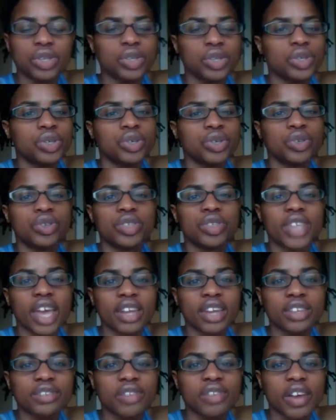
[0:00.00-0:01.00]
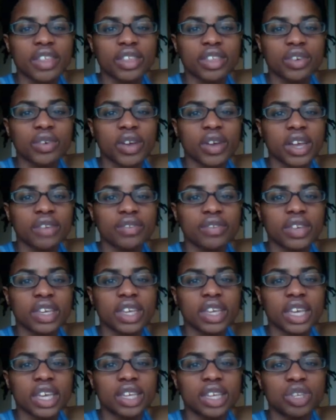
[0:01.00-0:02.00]
you satisfy the
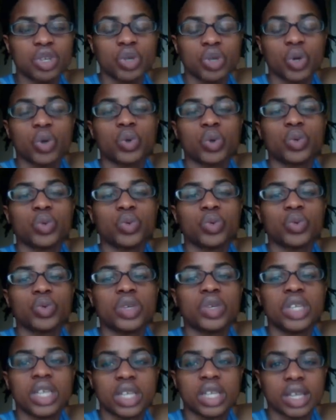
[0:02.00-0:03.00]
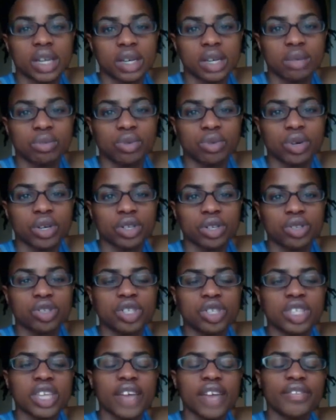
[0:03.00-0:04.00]
craving and you don't need any more. You
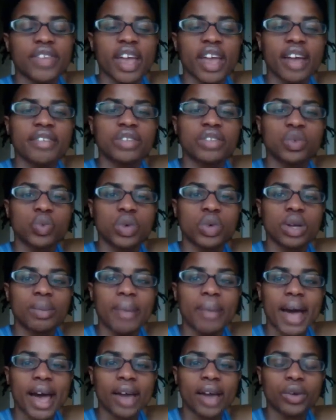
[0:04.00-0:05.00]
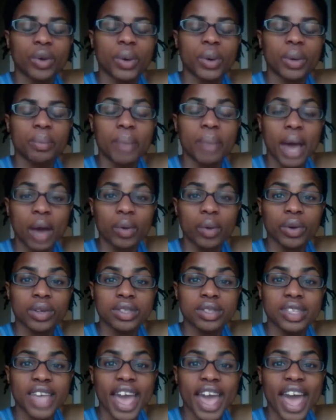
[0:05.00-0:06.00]
just have to have the willpower
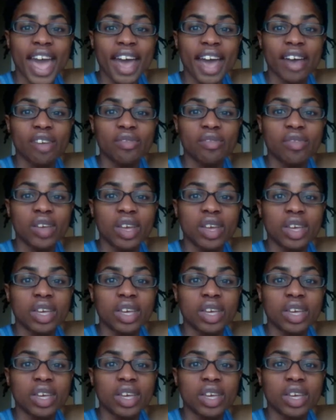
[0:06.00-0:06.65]
to have